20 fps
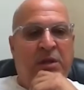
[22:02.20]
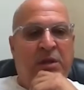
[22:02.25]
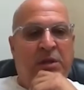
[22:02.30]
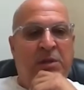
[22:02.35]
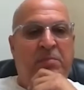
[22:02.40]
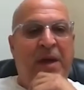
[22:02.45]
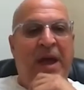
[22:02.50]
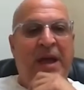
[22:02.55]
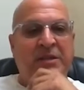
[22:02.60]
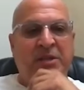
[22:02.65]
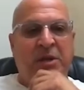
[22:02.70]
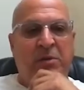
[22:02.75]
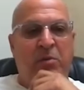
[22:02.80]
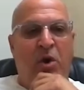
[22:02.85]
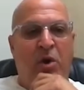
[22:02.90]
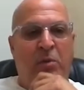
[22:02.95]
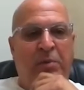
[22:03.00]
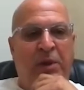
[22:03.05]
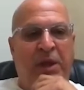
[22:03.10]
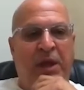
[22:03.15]
the
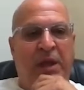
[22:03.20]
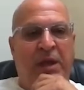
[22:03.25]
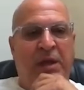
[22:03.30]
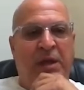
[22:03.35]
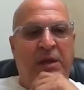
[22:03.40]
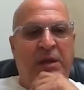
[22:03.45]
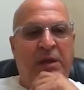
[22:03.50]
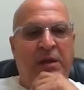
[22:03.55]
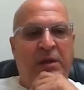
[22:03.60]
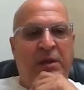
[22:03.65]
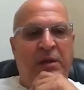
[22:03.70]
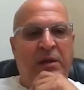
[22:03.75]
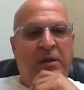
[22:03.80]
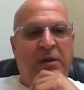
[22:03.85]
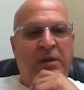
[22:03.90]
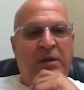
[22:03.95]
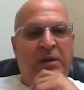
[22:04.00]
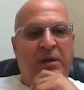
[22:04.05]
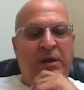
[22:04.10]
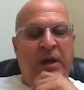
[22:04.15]
basketball player.
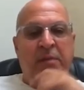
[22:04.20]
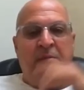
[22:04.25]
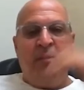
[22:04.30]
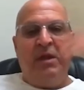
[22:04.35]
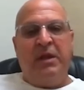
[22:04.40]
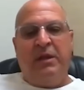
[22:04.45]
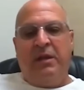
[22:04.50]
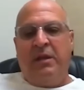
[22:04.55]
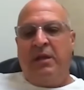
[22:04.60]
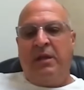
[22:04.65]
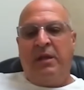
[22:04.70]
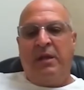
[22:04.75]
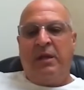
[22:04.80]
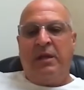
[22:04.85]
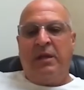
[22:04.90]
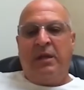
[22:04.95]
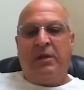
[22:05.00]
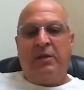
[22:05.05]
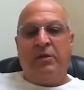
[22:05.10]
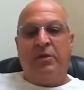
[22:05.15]
I mean,
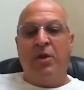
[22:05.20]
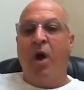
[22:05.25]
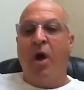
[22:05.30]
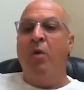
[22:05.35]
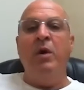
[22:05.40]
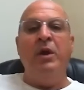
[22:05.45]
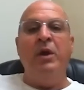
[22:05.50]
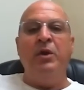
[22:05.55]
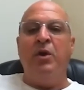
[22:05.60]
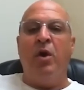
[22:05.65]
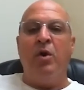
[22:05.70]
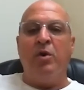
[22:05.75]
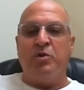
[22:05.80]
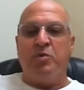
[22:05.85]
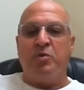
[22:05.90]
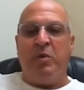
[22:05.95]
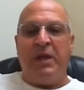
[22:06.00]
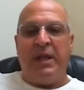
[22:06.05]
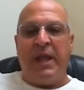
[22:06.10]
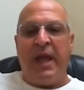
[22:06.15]
no one knows
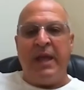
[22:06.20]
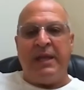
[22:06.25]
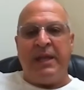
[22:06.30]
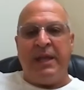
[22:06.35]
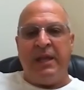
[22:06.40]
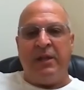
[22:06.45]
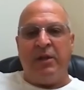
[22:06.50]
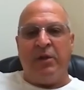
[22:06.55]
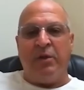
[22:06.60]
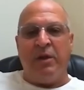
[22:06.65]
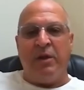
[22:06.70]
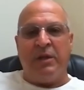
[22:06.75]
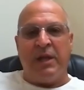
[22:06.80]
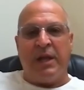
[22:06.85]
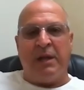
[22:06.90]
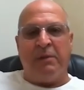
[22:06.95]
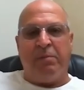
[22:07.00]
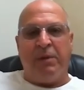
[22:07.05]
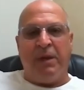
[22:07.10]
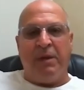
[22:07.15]
where that kid learned how
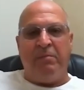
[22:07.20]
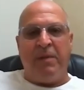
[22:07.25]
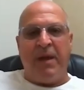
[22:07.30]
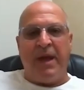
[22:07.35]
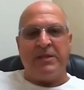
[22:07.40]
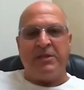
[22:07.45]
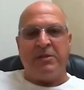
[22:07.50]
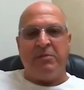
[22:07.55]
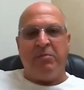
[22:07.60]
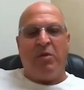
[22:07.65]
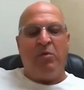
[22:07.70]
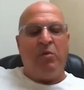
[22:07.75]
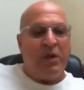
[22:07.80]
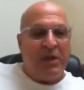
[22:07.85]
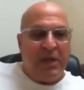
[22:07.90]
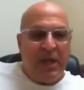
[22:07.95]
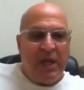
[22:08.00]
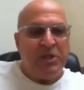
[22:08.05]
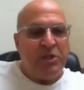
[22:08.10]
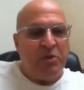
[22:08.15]
to play basketball. Well,
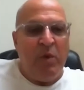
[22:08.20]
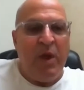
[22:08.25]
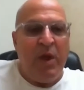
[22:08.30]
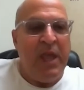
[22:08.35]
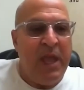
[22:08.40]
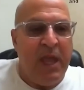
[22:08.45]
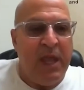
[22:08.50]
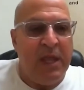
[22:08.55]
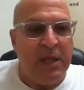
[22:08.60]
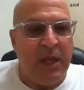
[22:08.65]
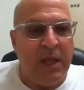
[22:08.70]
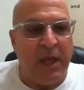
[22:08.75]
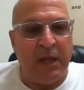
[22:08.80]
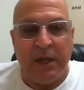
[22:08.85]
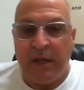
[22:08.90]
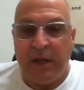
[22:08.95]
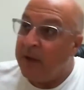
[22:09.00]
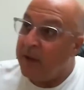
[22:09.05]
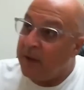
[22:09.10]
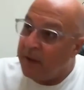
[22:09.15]
guess where he did?
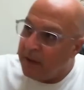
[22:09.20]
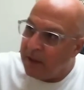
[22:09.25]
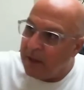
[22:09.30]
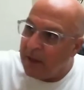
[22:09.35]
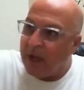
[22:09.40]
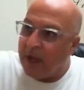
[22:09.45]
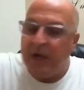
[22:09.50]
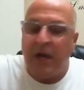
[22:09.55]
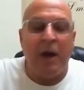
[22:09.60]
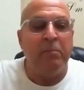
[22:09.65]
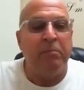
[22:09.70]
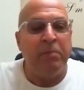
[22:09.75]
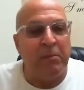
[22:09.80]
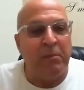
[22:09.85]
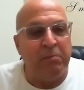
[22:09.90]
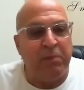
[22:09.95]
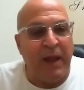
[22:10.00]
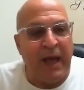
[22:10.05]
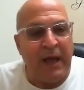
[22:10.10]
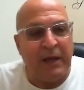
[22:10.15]
A couple
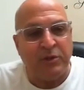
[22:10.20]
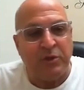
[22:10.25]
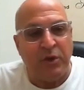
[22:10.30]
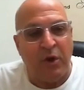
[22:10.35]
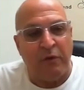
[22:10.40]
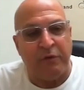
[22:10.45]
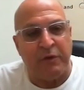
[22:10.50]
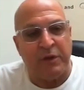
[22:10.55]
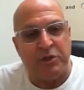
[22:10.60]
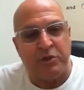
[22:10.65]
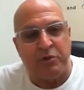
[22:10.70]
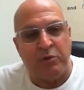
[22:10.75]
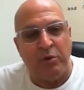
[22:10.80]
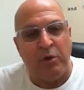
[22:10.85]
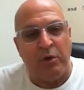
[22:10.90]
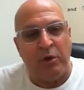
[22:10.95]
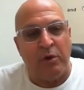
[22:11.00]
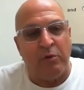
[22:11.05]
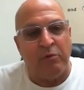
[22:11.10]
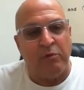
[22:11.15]
of blocks over at
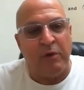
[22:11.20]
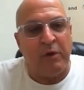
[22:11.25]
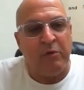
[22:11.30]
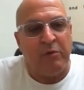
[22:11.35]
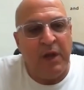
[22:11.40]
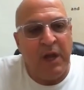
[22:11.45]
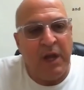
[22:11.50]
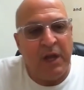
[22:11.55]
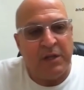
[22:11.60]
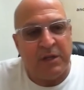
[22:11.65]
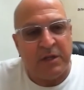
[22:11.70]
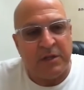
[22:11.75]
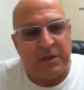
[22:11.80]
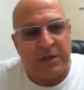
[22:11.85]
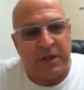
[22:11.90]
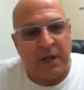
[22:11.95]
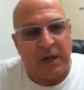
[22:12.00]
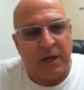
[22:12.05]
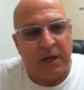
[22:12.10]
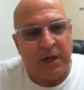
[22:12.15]
Zuccolo Recreation
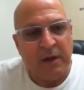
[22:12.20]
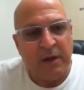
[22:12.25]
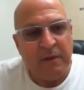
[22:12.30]
Center.